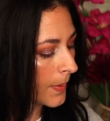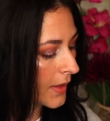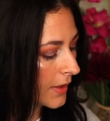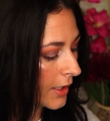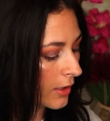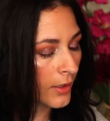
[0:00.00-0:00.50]

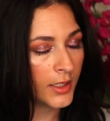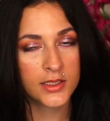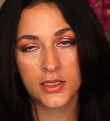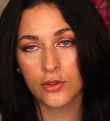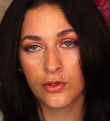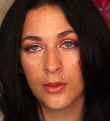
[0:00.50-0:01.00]
They are an
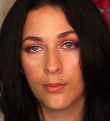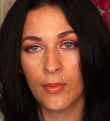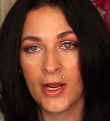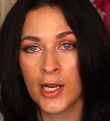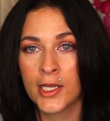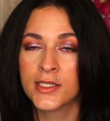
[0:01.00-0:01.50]
Instagram
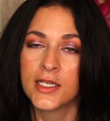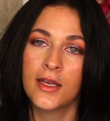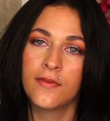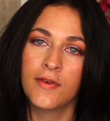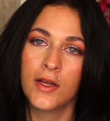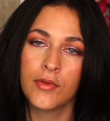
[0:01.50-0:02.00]
brand. I
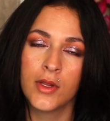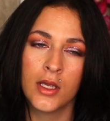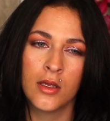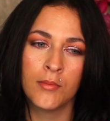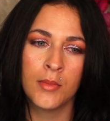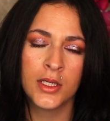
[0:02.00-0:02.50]
found
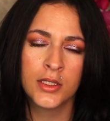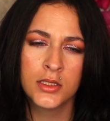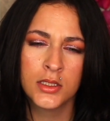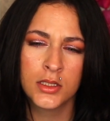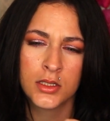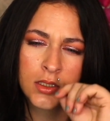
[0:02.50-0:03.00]
them
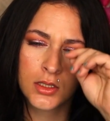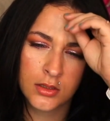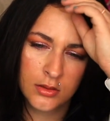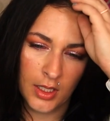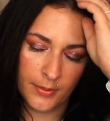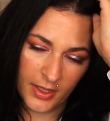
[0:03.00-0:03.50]

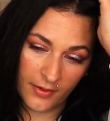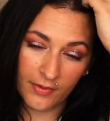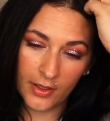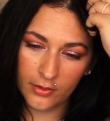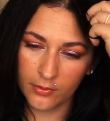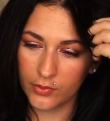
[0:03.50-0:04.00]

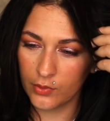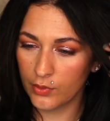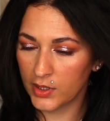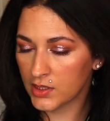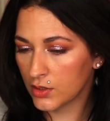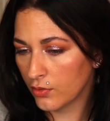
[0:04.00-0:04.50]
through
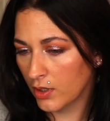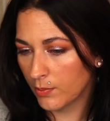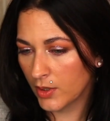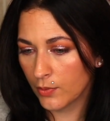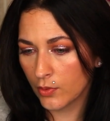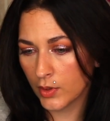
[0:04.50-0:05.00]
Instagram.
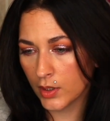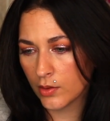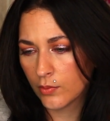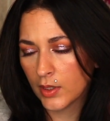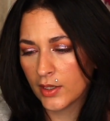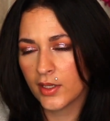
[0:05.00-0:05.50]
People
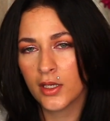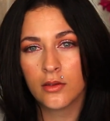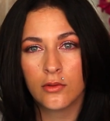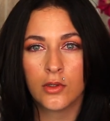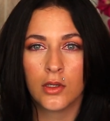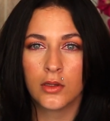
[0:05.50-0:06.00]
were I think
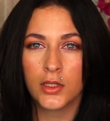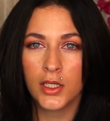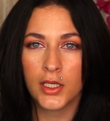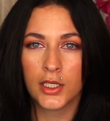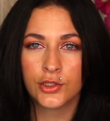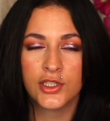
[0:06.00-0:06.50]
Laura Lee
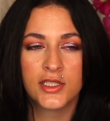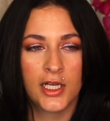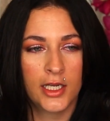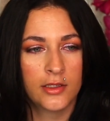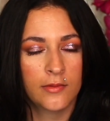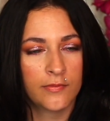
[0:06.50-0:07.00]
actually
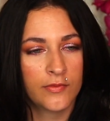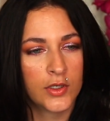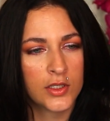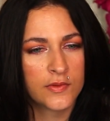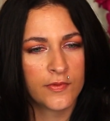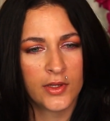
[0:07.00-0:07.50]
tagged them
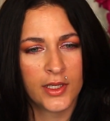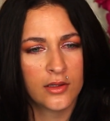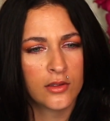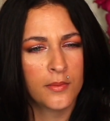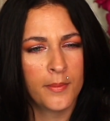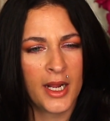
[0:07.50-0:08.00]
first for a
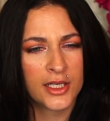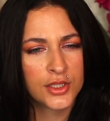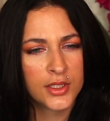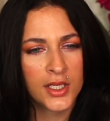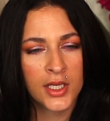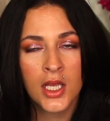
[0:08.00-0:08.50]
little
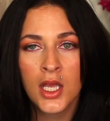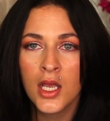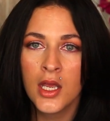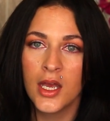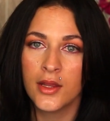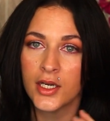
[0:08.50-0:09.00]
match thing,
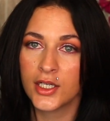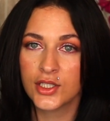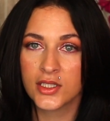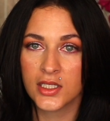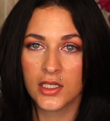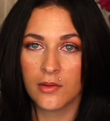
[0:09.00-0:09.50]
and then I
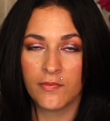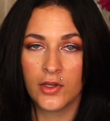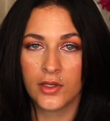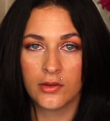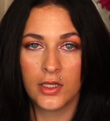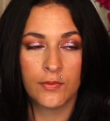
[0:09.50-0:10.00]
just ended up
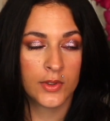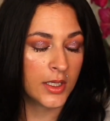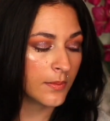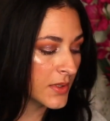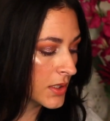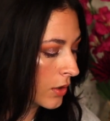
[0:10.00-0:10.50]
falling in love with
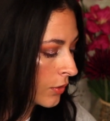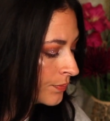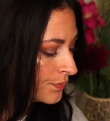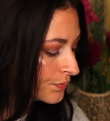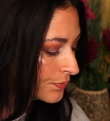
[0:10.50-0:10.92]
them. So